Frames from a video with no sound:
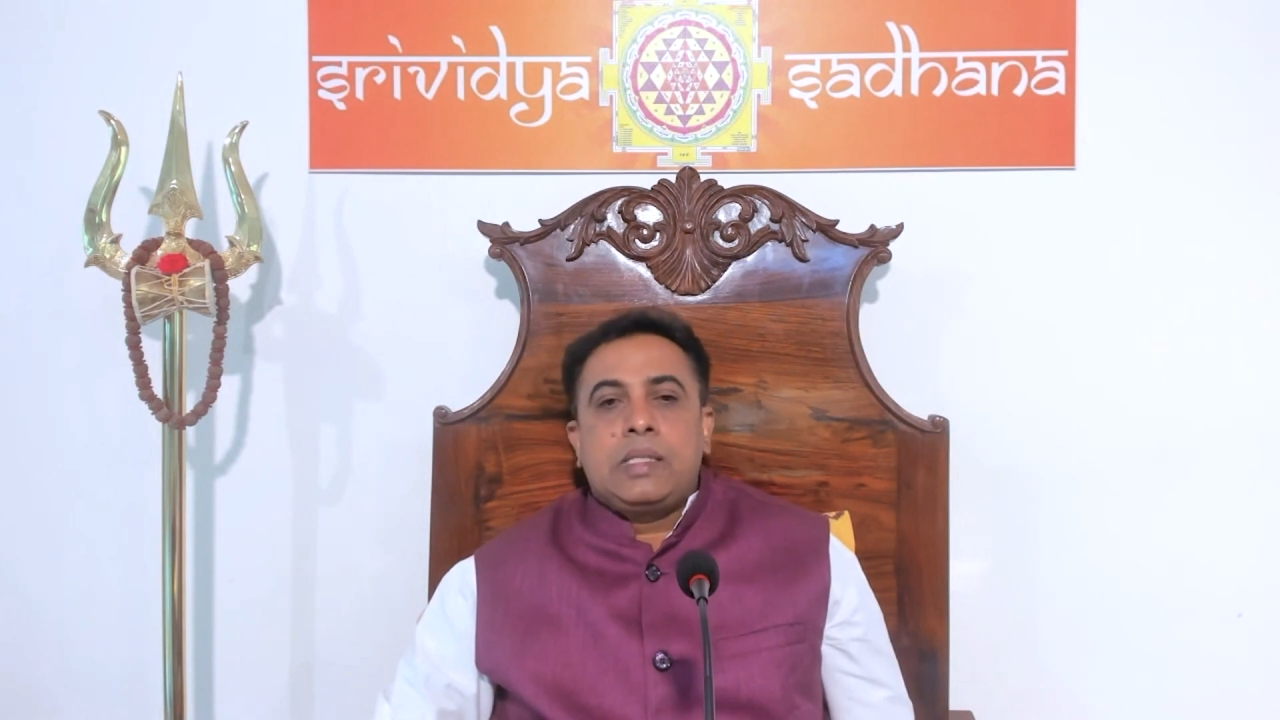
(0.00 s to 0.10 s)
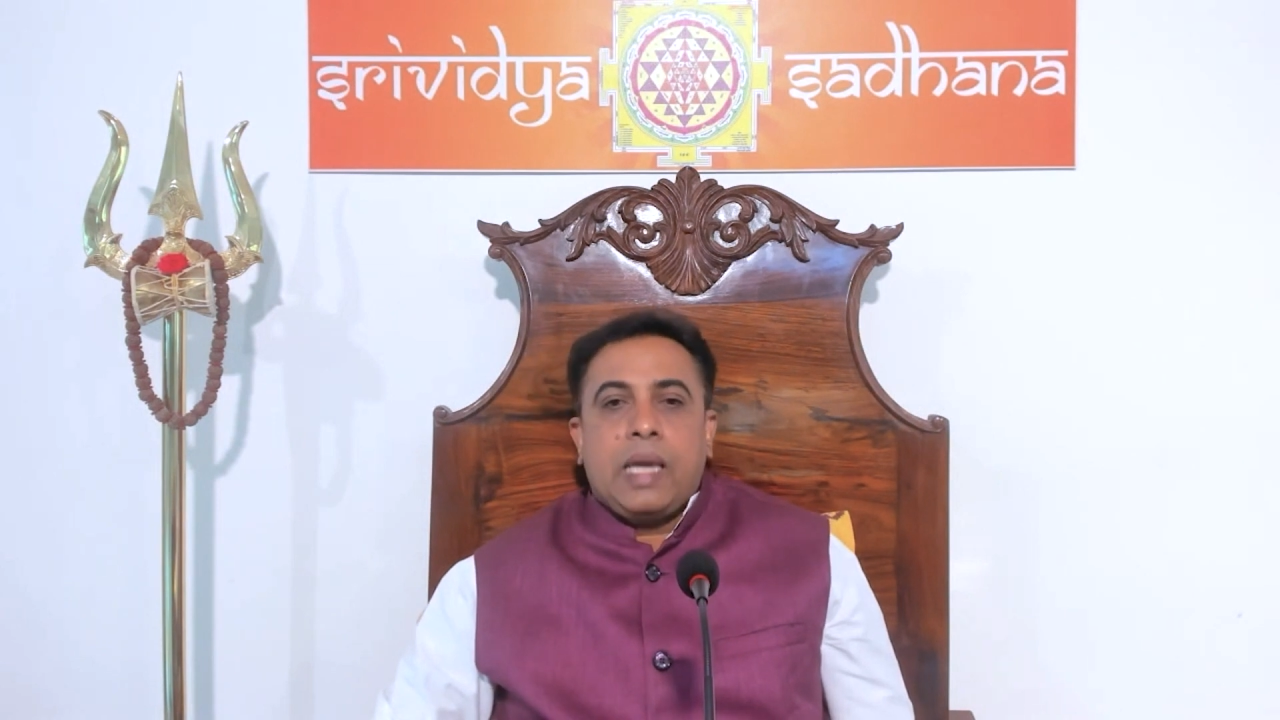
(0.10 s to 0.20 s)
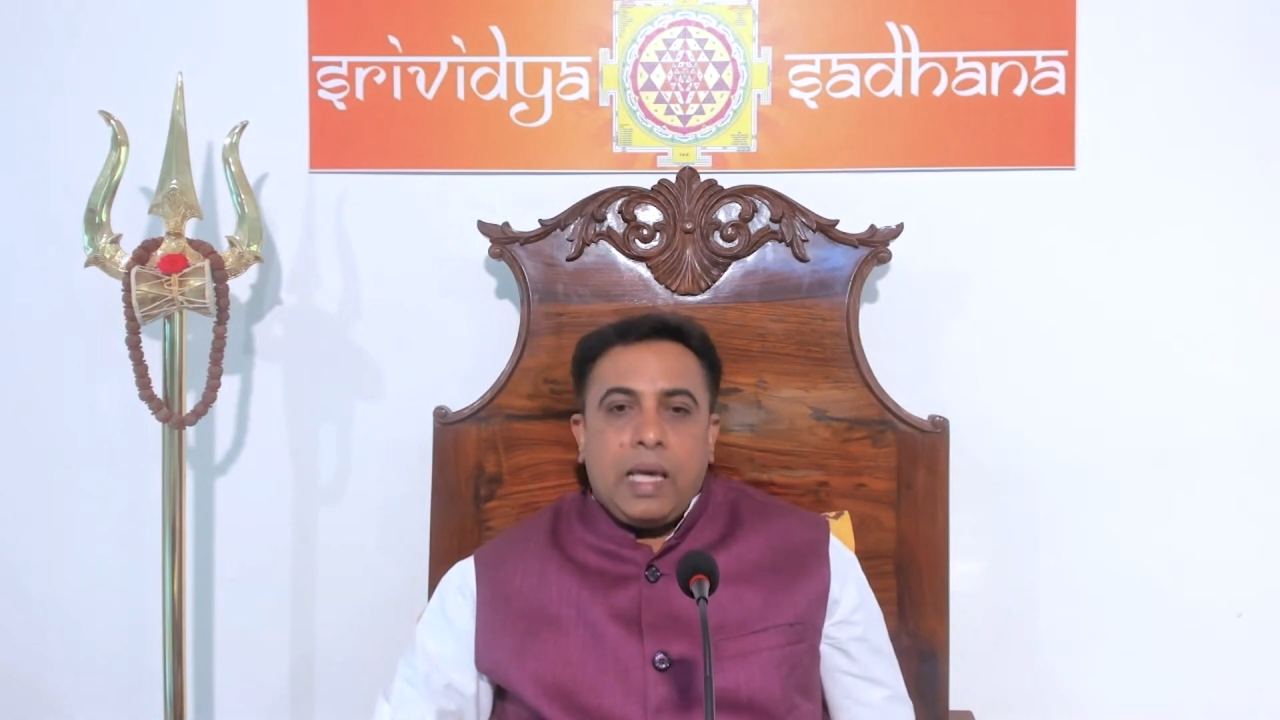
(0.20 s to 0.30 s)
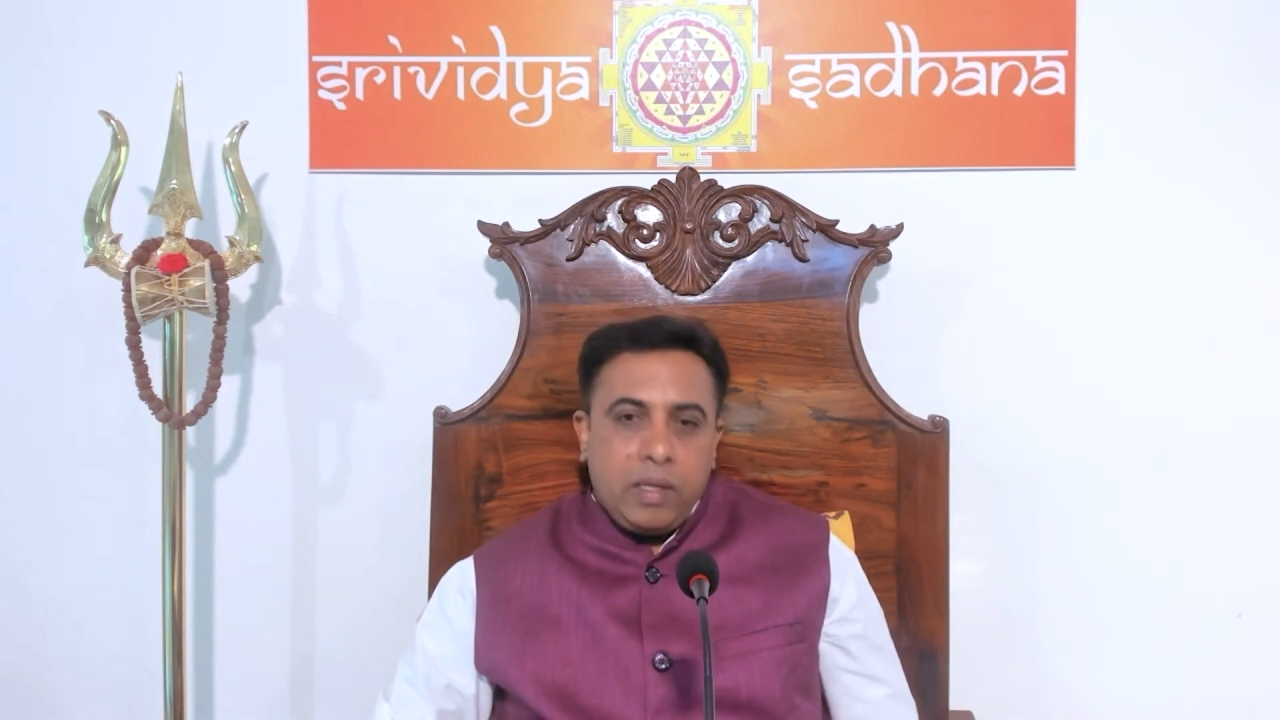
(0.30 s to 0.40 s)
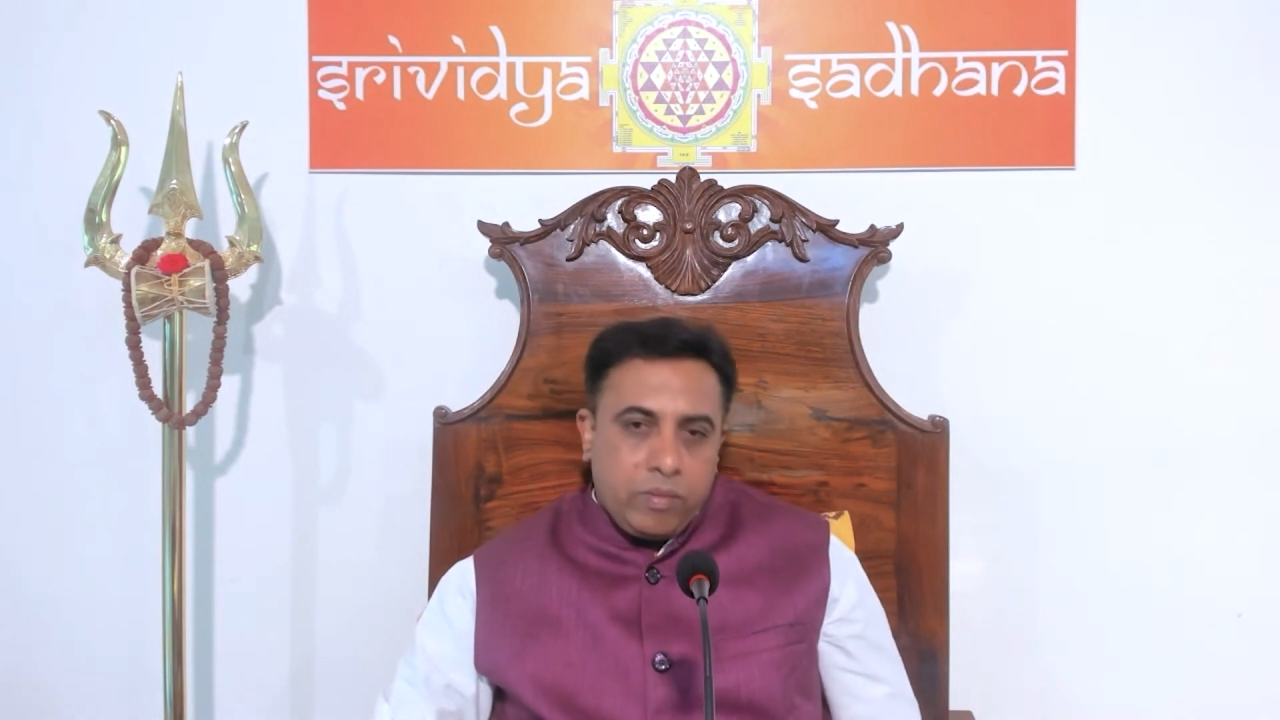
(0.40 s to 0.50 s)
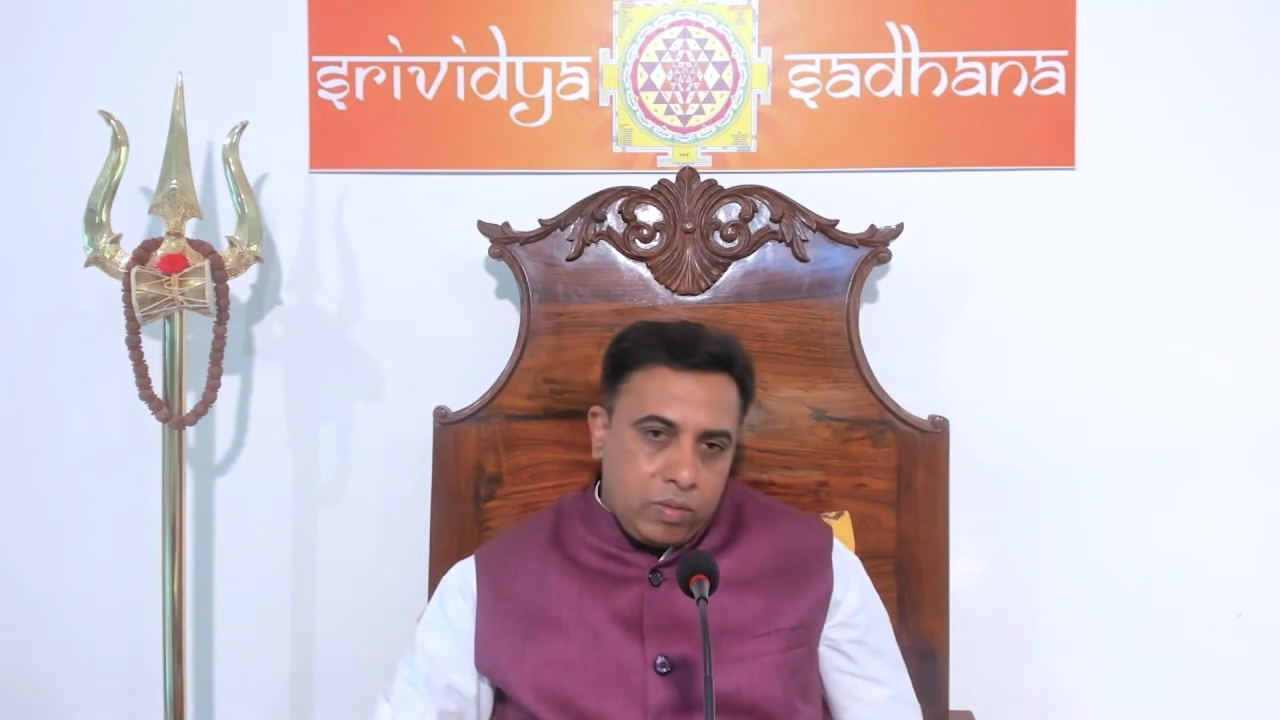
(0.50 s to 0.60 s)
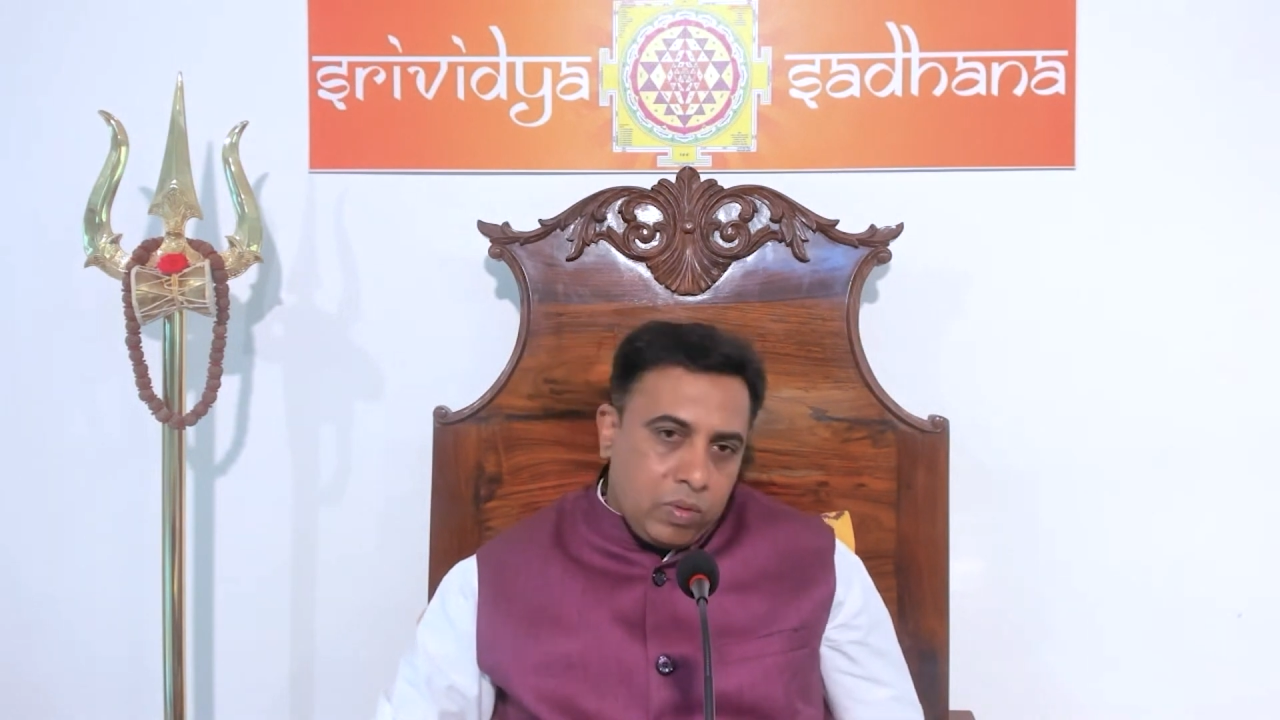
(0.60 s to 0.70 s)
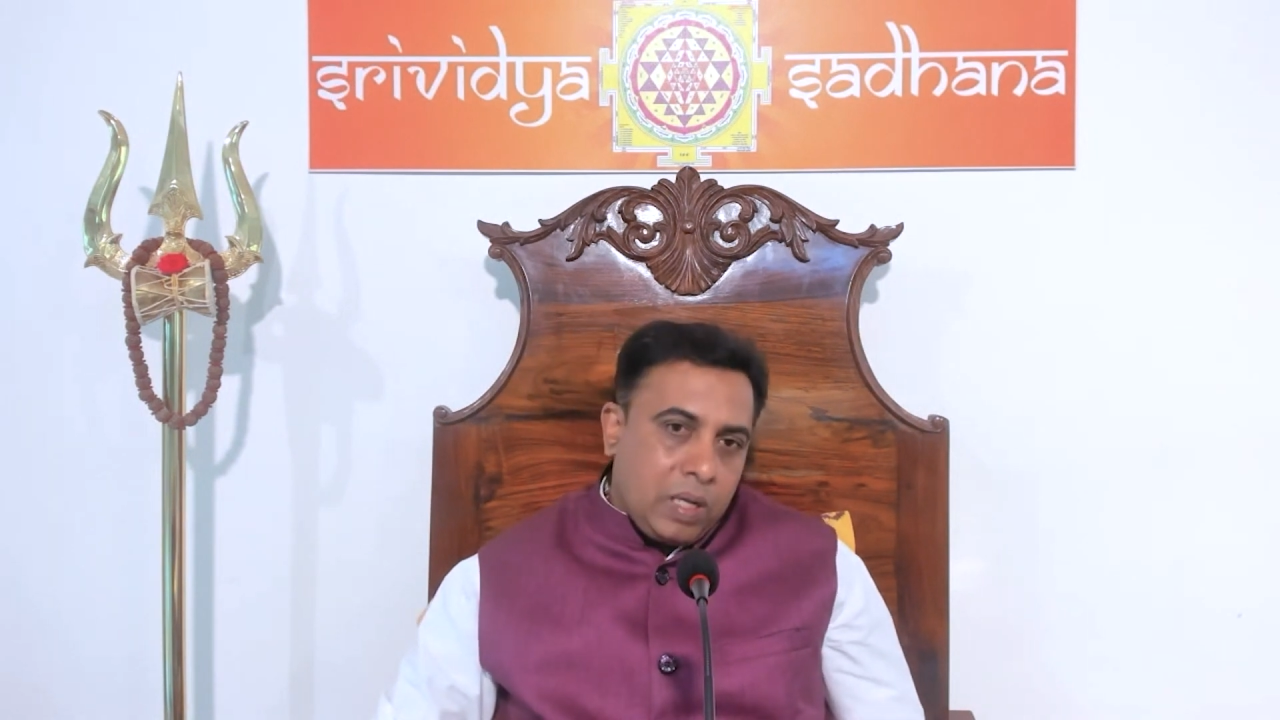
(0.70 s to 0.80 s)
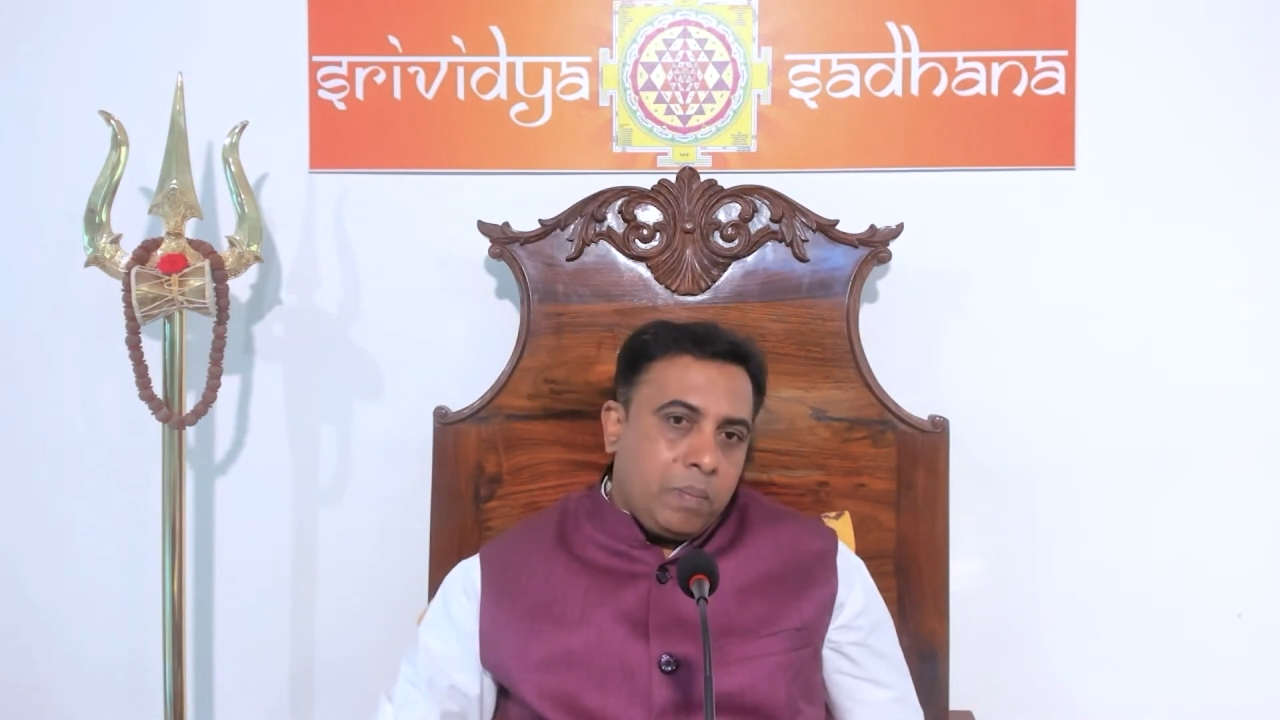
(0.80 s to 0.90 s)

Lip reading: carry your woolen